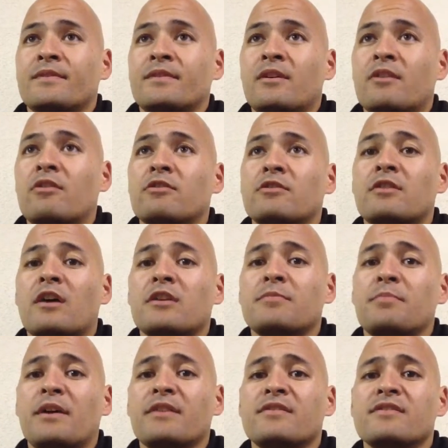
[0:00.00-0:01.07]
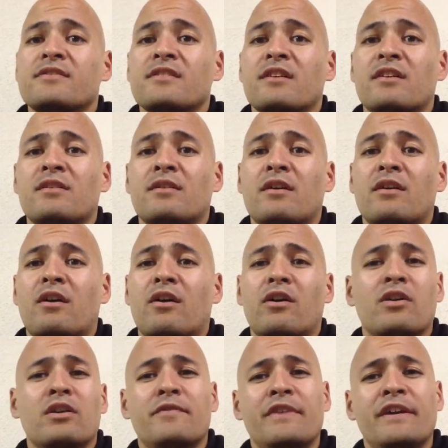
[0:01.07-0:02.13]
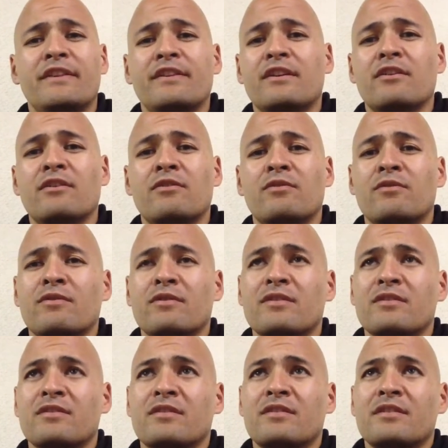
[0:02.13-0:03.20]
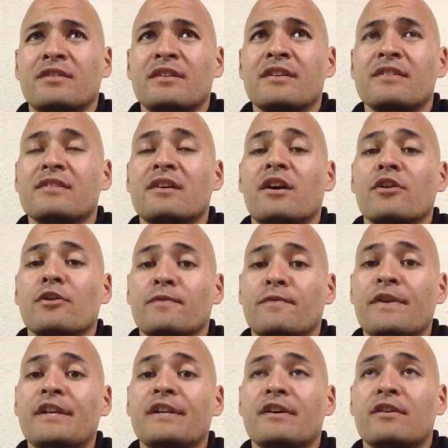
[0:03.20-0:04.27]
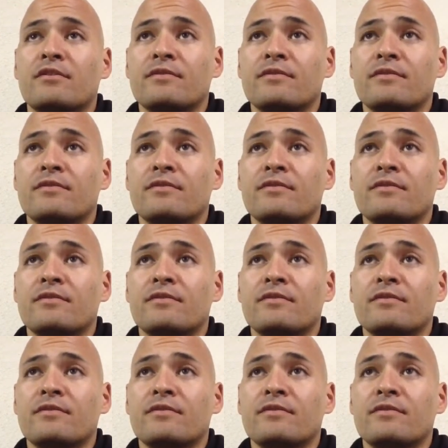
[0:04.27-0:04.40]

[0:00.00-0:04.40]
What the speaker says: I'm going to talk about this, all of it there is another video.